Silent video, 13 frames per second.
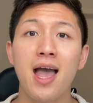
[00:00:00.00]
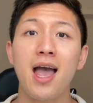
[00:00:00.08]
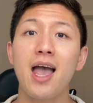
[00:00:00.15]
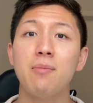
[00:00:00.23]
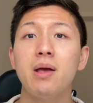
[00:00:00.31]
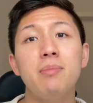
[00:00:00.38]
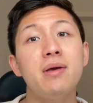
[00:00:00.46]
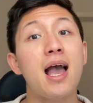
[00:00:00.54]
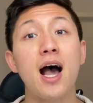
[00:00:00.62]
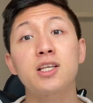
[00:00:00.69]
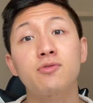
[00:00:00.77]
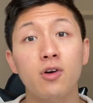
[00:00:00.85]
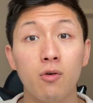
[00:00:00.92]
and maybe
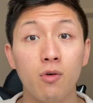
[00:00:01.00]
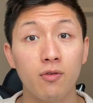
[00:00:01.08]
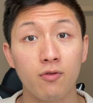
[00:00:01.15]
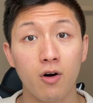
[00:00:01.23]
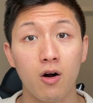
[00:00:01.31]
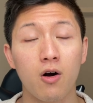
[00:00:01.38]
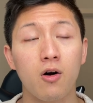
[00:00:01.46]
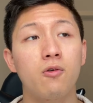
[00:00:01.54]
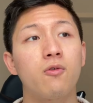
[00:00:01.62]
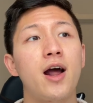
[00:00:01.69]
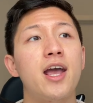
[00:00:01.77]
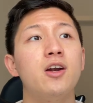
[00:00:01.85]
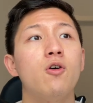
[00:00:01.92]
ask for a referral,
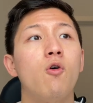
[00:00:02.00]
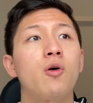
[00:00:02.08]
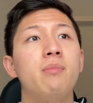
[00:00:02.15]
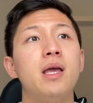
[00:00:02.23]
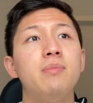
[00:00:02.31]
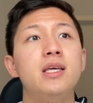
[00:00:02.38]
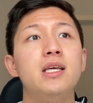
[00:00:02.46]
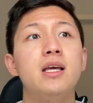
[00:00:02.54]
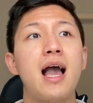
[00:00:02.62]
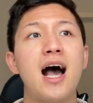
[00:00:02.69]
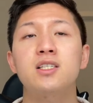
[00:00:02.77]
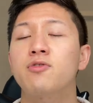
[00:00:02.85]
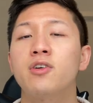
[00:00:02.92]
right? Or maybe
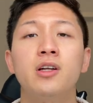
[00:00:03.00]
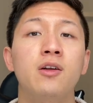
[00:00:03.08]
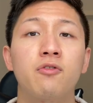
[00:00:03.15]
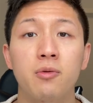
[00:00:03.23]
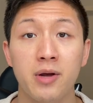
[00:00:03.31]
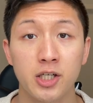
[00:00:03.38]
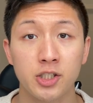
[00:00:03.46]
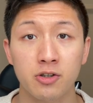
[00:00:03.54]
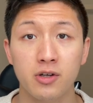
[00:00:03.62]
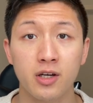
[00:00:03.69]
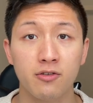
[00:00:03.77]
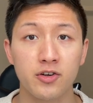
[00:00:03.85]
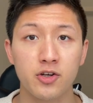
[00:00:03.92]
ask for an informational interview.